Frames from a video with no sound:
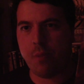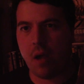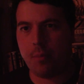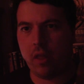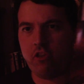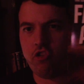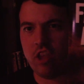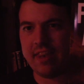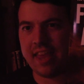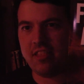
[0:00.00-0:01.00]
published
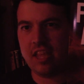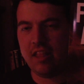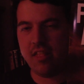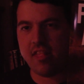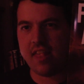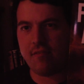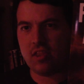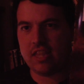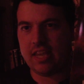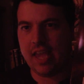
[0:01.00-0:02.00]
in
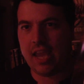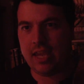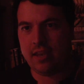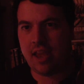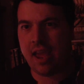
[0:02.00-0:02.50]
1978,